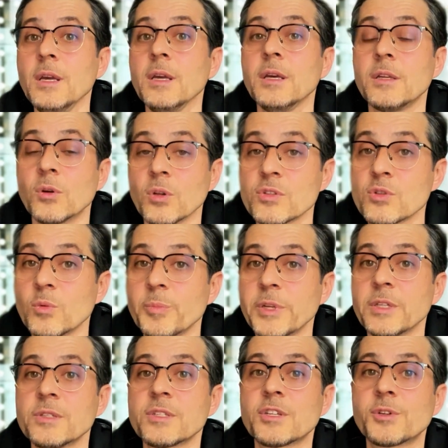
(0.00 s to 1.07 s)
It also
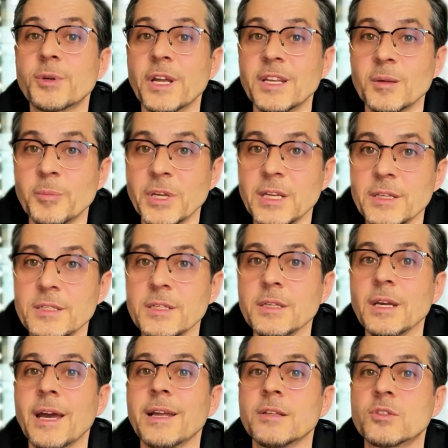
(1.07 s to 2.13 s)
builds credibility
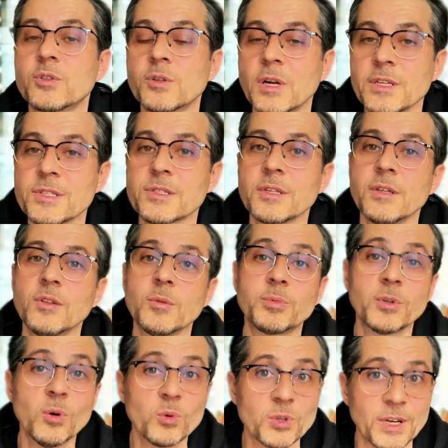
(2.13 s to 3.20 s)
and trust in the
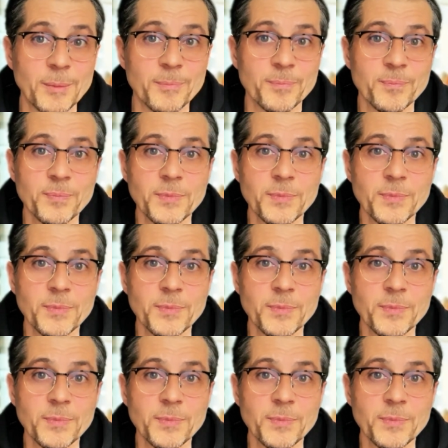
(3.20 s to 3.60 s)
program.